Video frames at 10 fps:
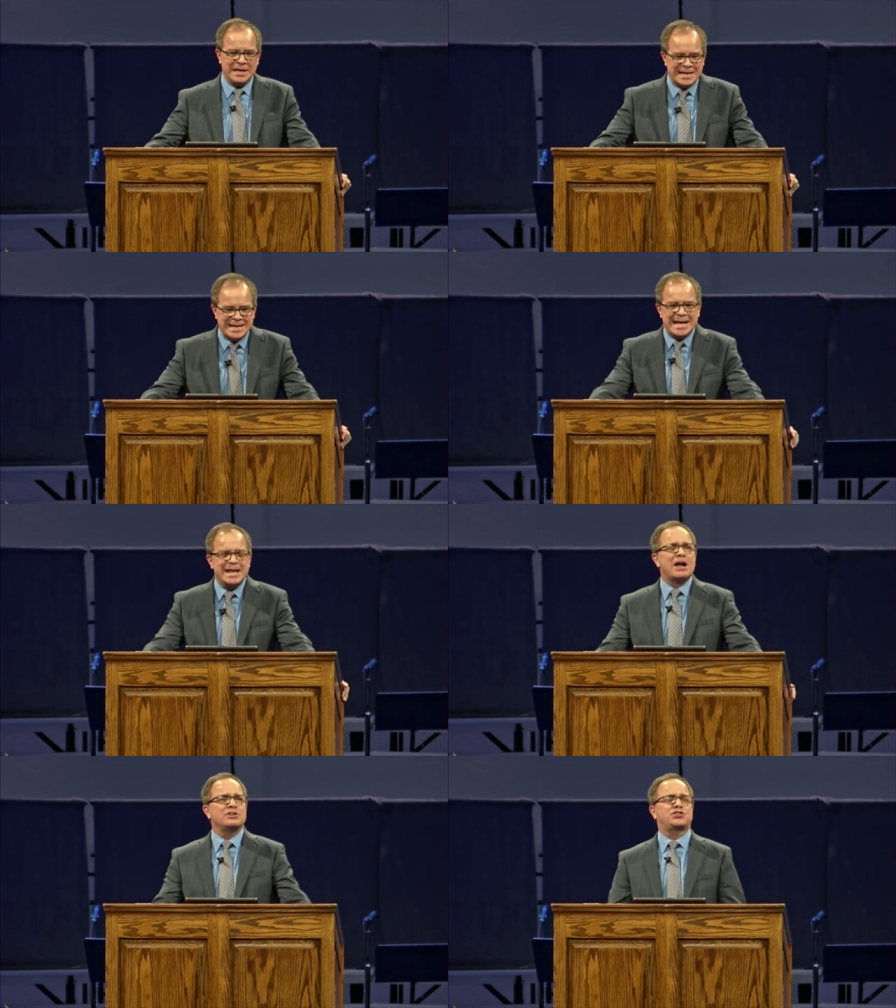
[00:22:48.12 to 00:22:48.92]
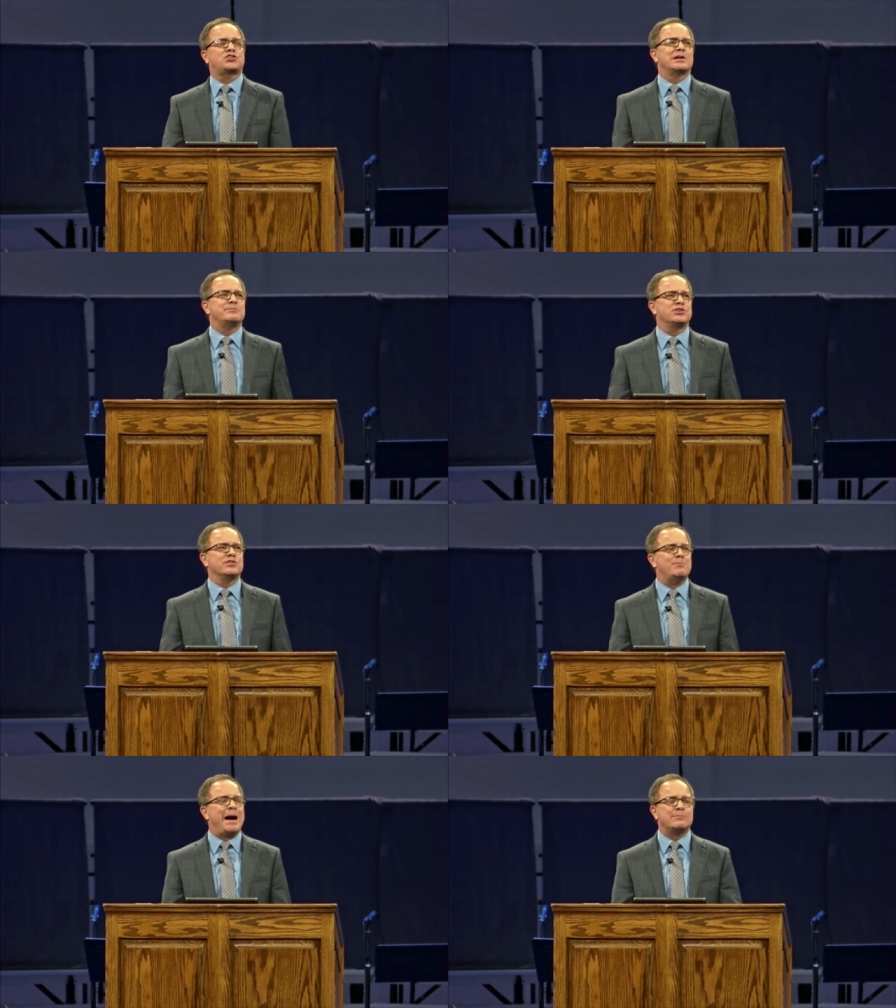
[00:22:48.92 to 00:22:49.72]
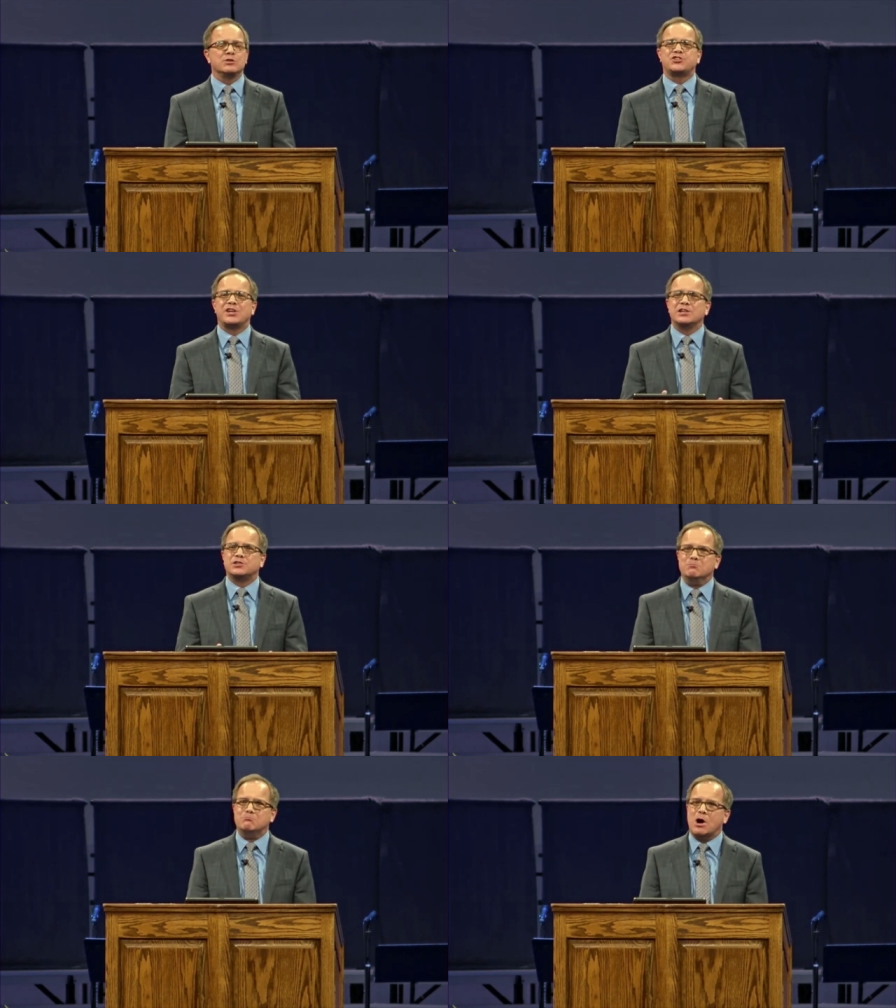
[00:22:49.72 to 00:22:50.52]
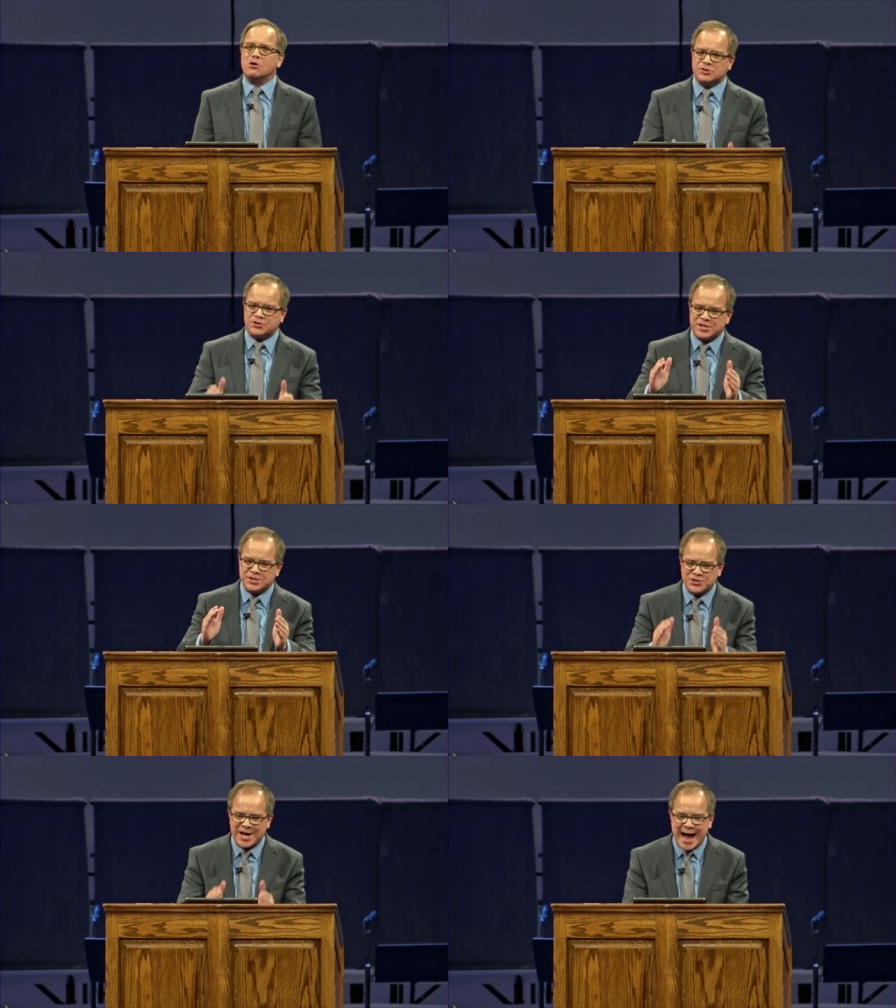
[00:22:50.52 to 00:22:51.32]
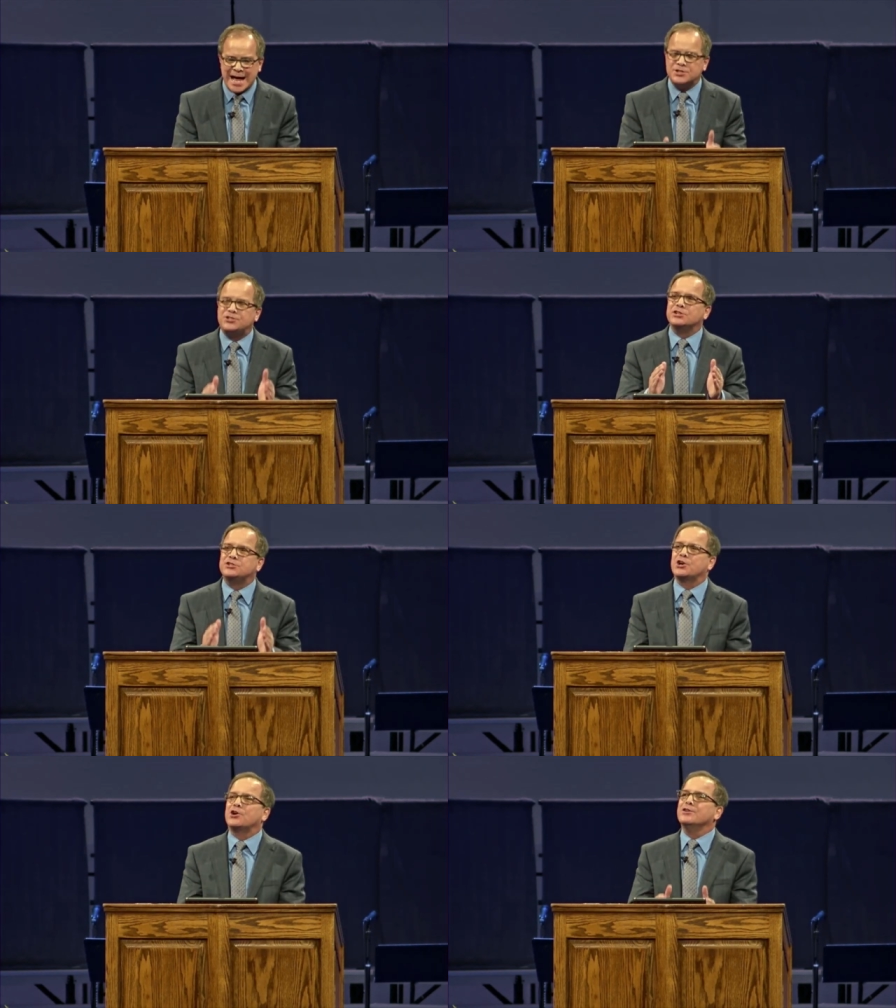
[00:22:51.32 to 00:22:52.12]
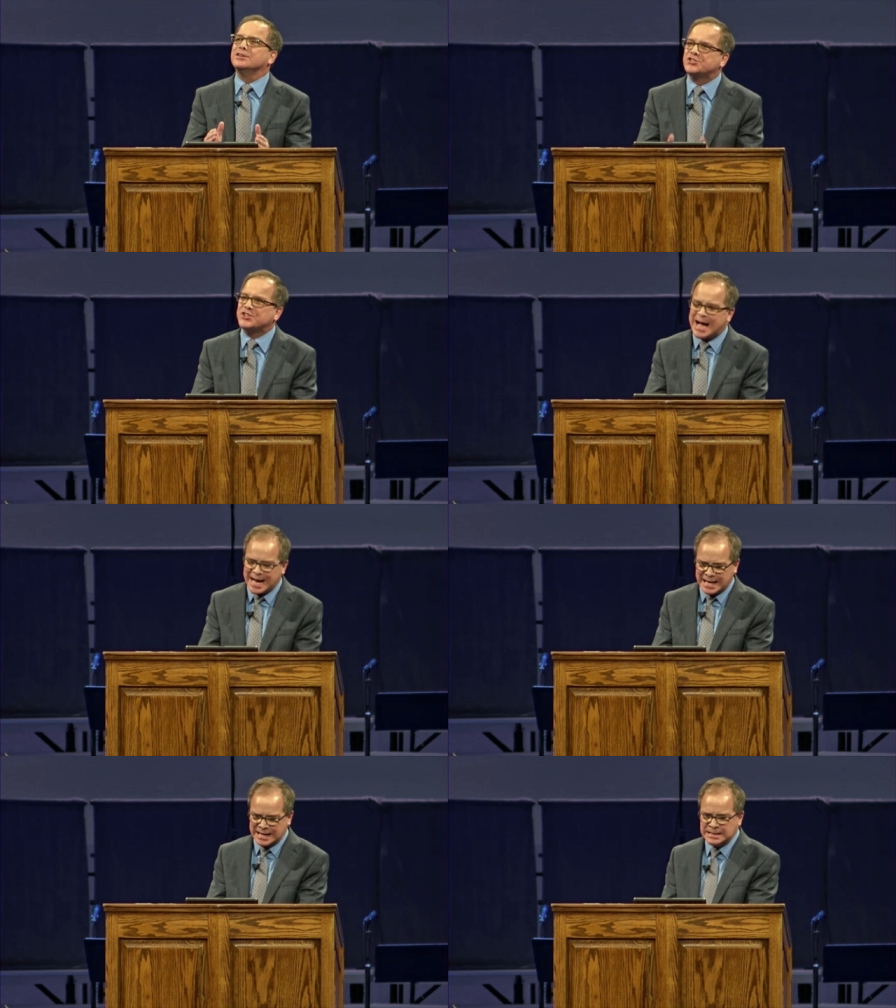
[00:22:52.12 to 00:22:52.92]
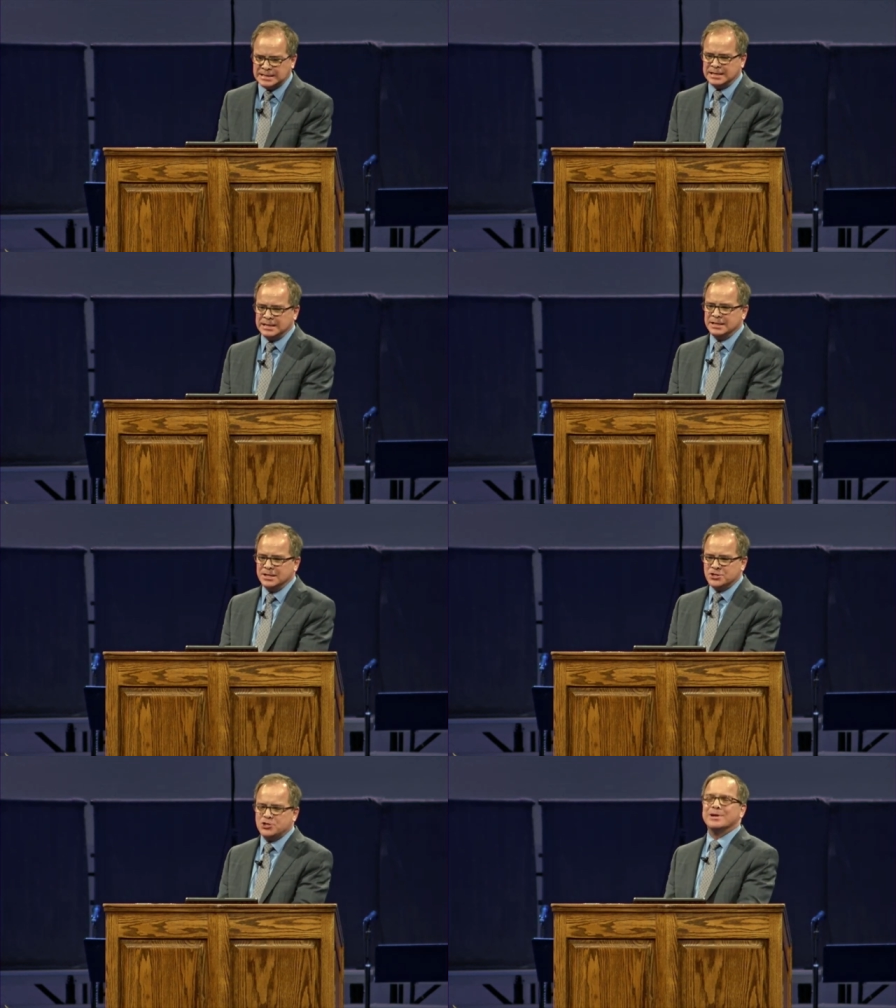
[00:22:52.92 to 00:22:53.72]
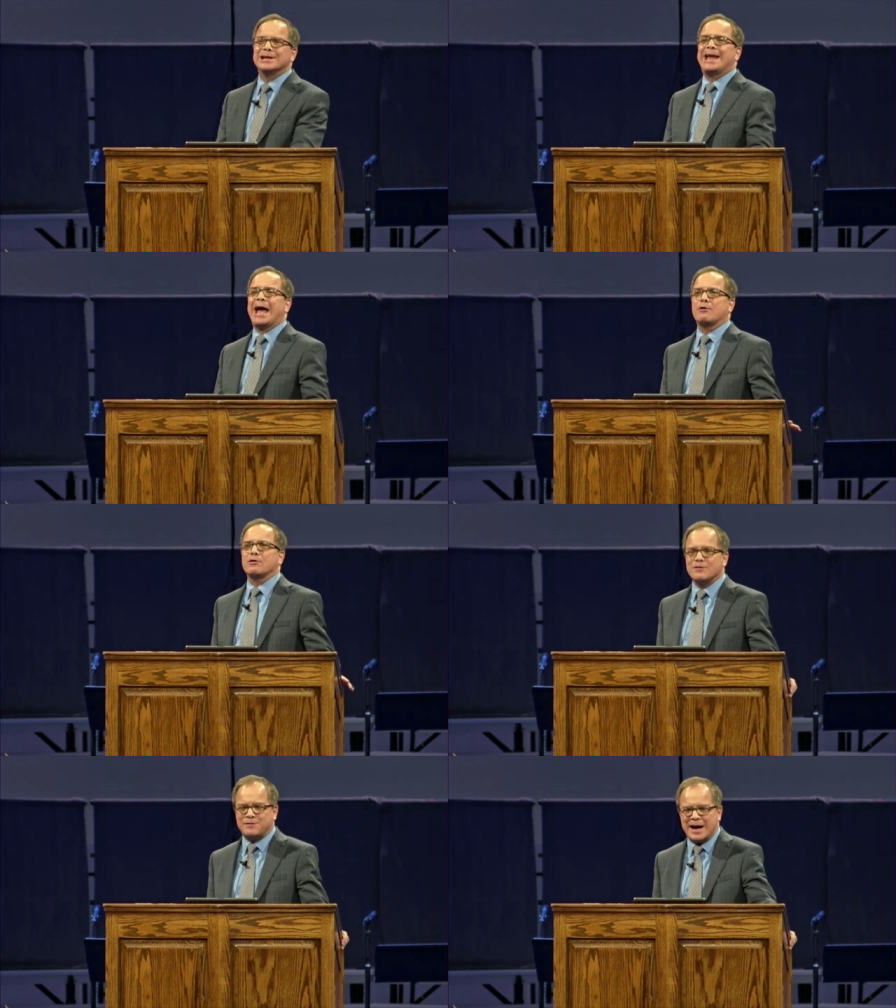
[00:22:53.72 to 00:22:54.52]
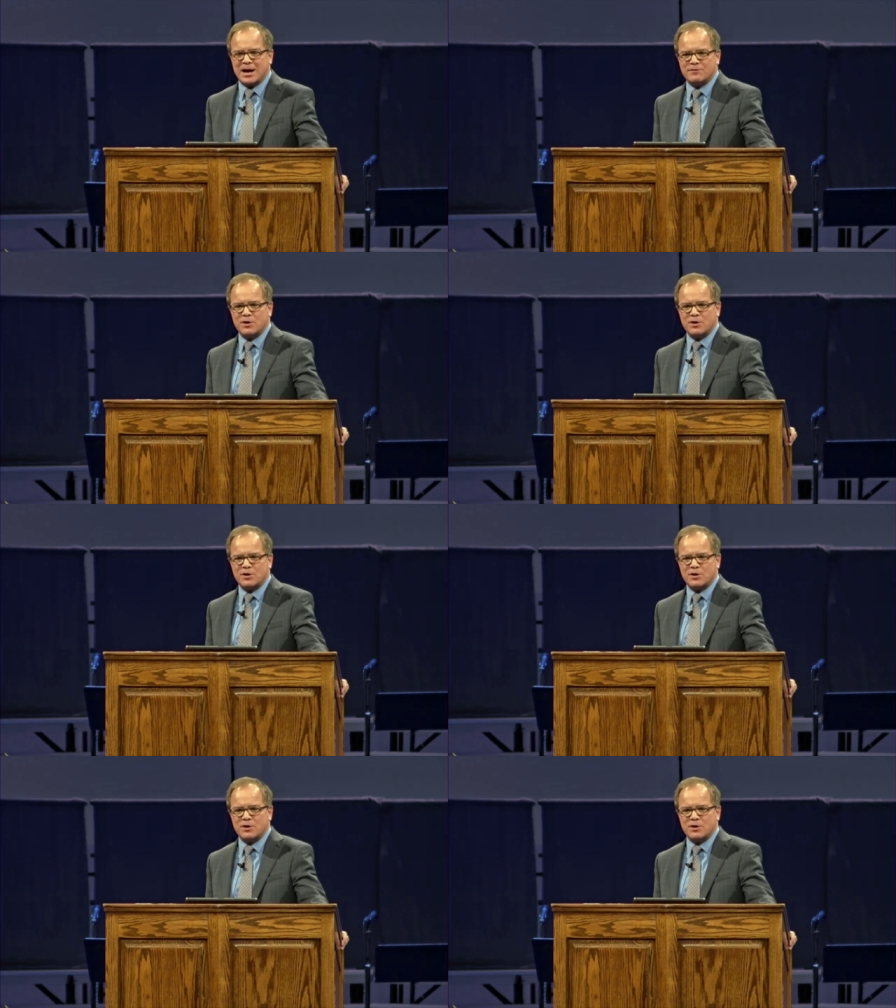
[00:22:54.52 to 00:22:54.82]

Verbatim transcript: And in our scripture, the Bible says Moses had to turn aside to encounter the fire.